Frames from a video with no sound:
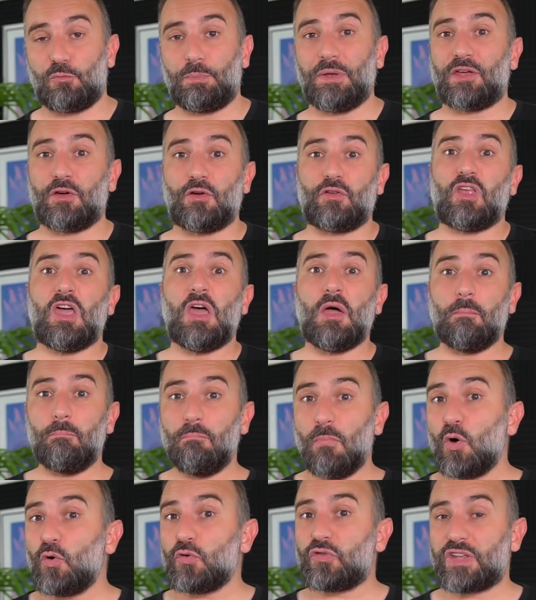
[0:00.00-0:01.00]
because
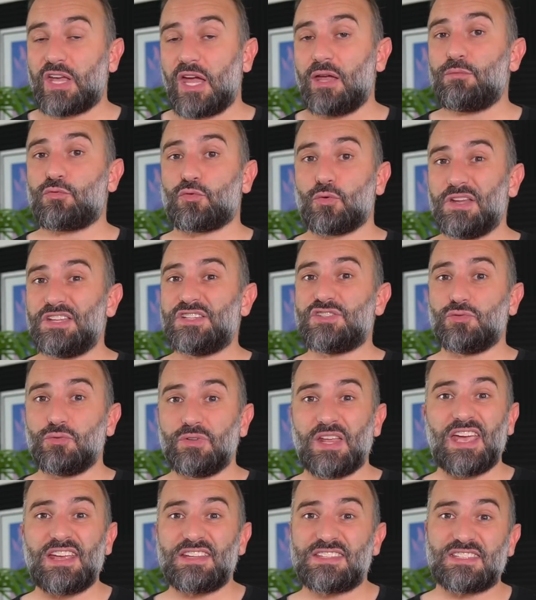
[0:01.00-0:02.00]
most games released
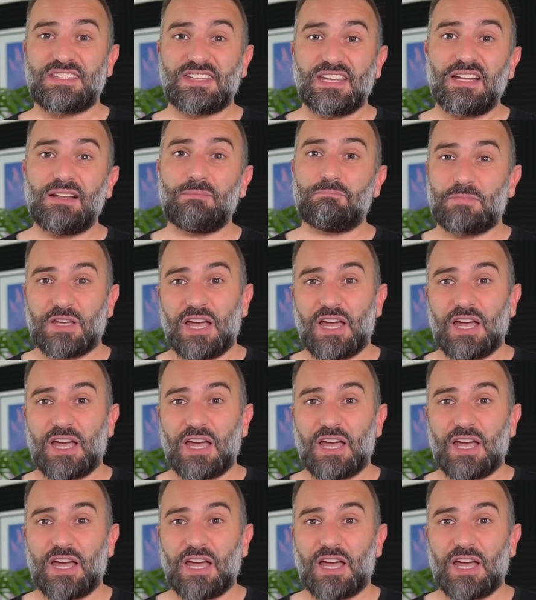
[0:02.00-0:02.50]
today still